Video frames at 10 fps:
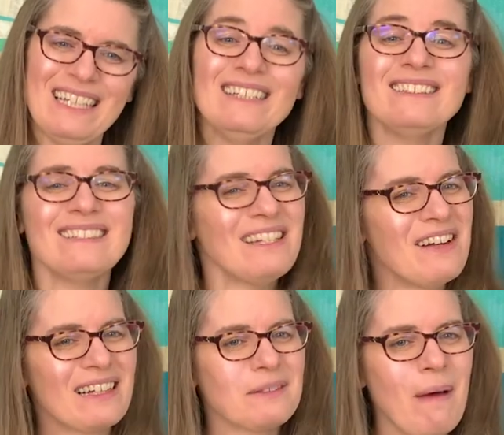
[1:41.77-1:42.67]
See you
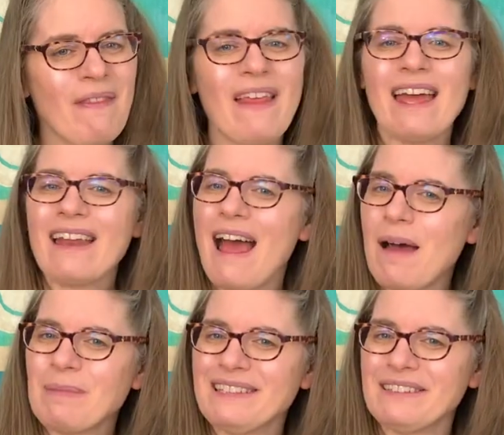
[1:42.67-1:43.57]
next month and
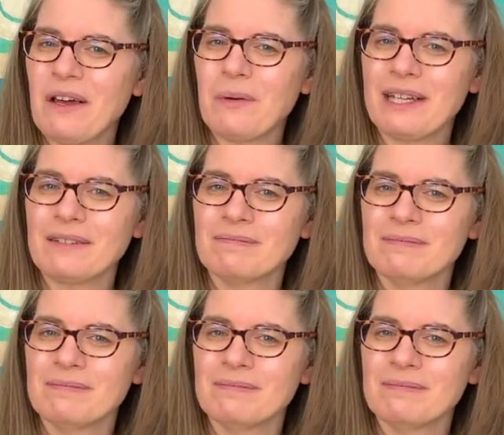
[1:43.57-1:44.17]
happy sewing!